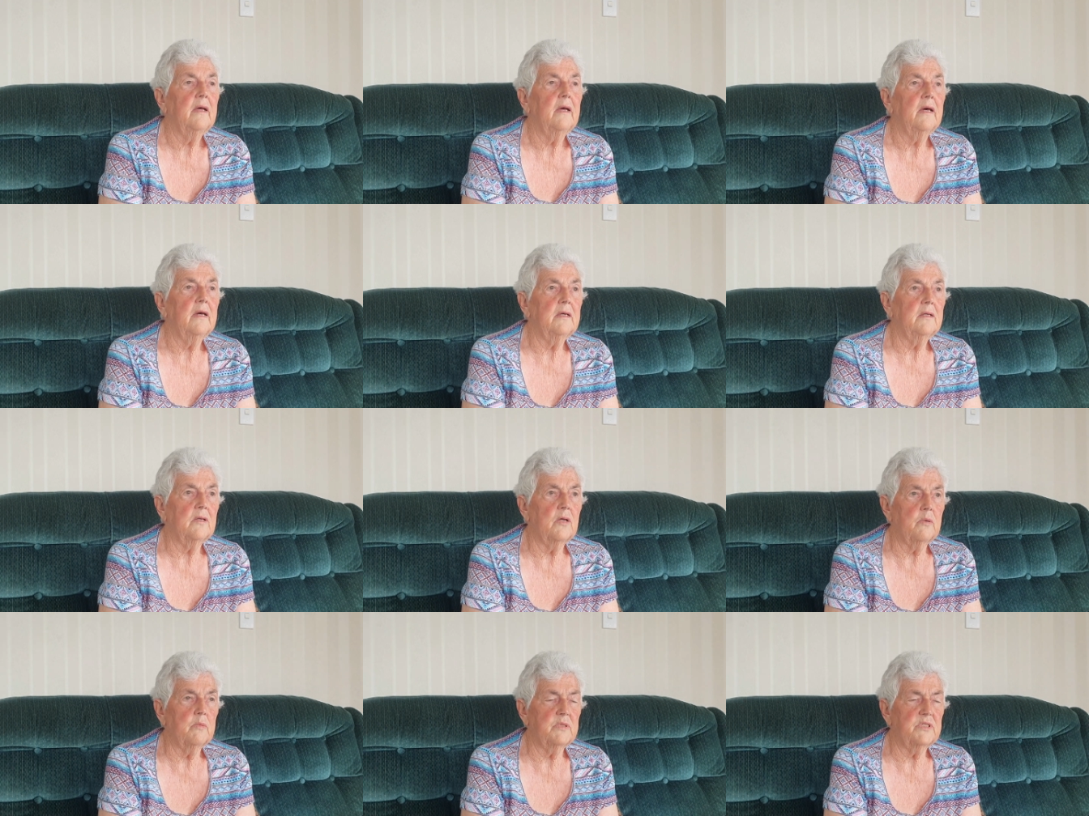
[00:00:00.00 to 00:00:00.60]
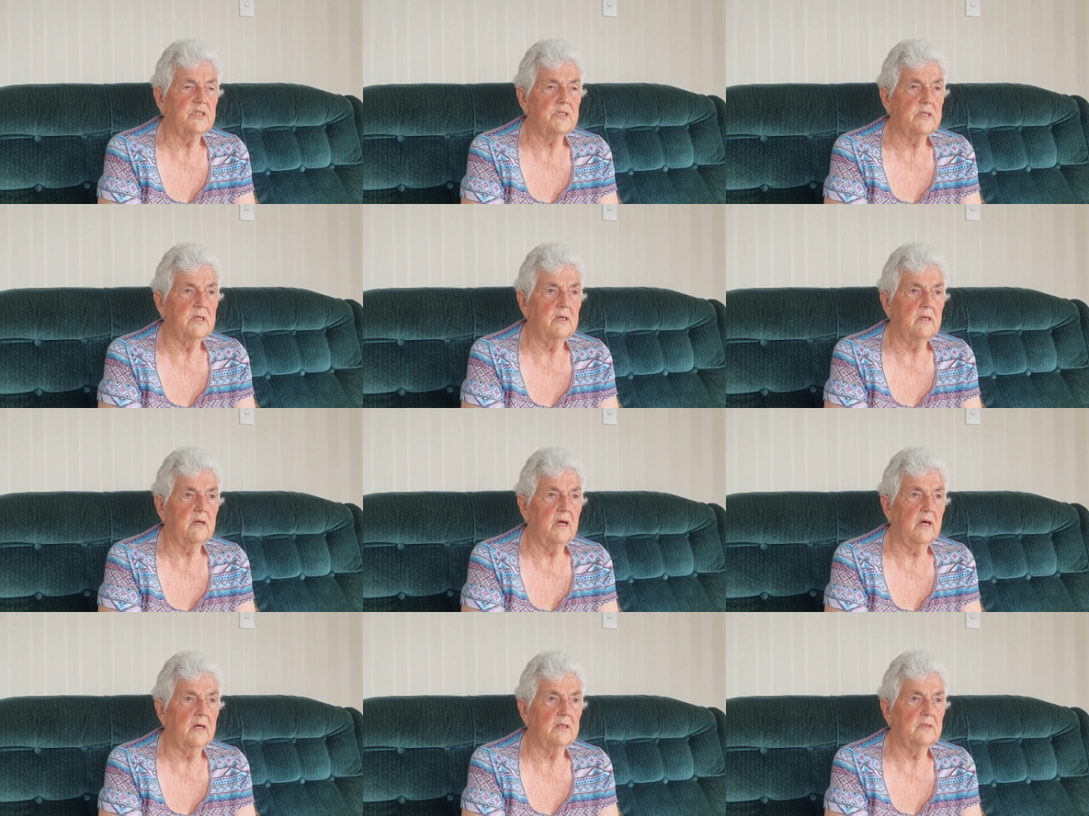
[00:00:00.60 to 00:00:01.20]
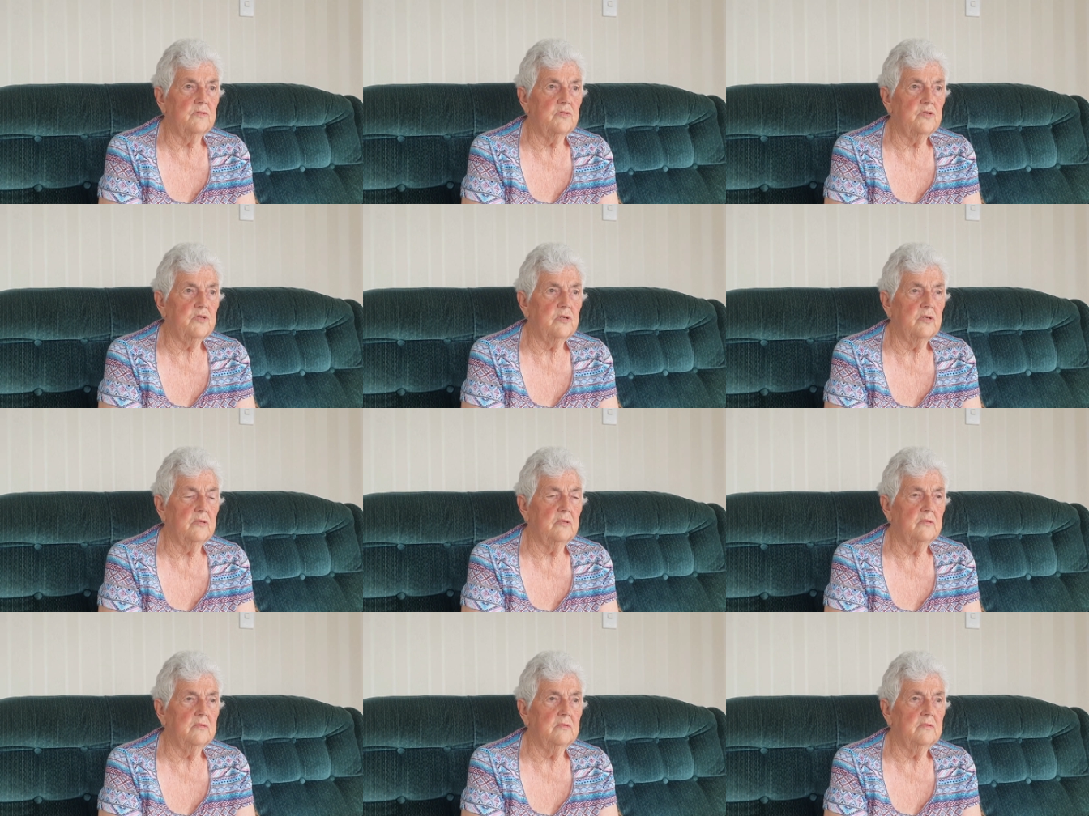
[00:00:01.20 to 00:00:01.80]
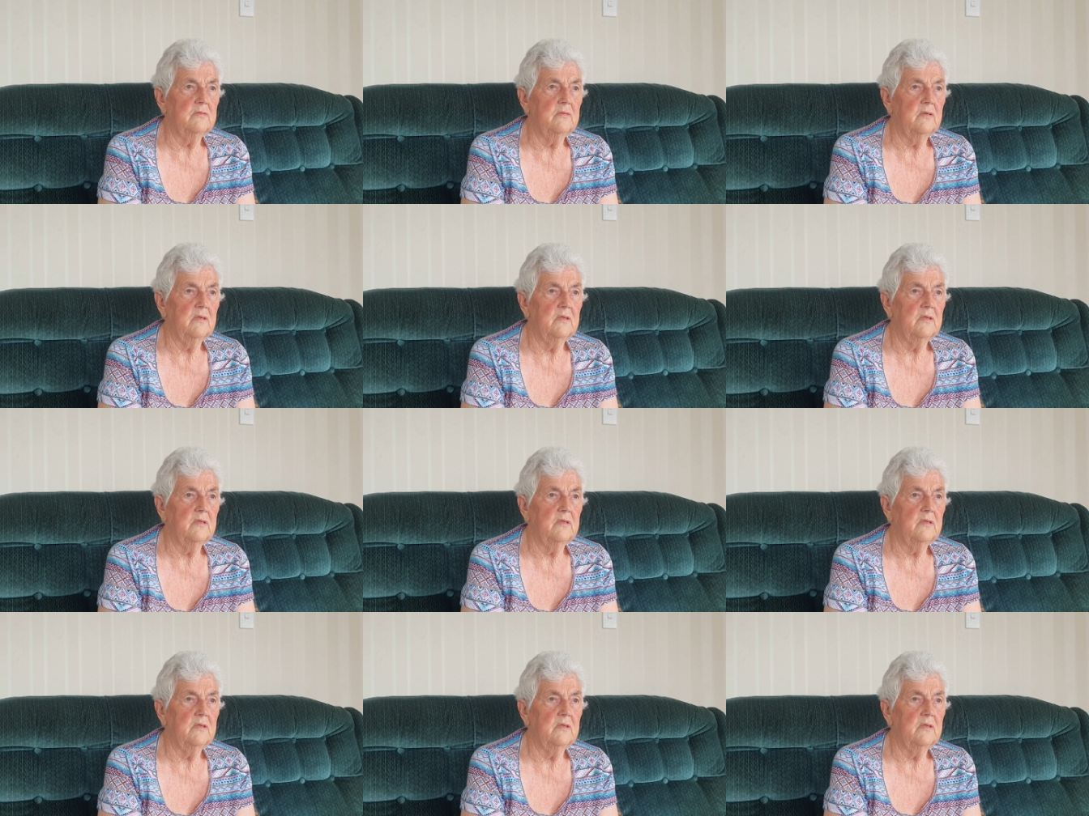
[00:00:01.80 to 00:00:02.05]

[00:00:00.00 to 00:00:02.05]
and I was there until